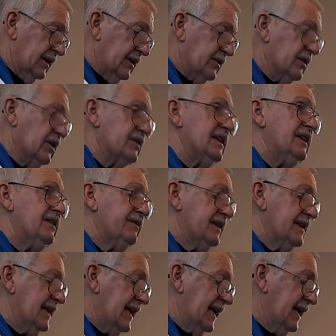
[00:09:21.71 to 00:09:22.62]
not
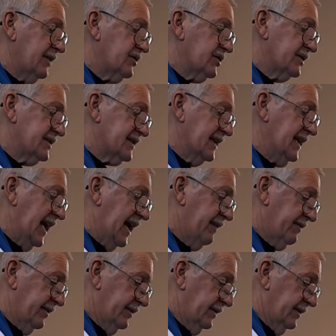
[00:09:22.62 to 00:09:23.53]
even the angels in
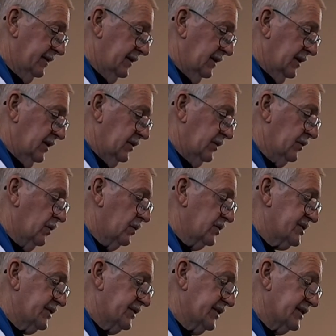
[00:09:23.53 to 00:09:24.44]
heaven, nor
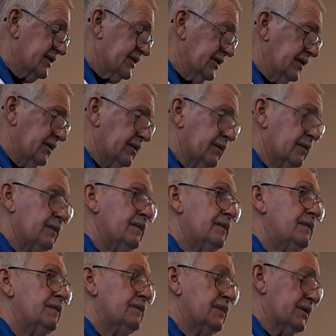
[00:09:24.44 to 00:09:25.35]
the Son,
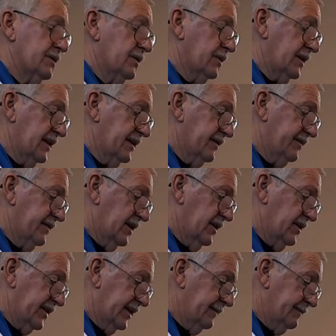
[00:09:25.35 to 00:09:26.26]
but only the
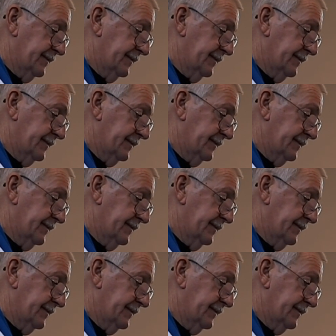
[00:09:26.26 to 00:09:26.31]
Father."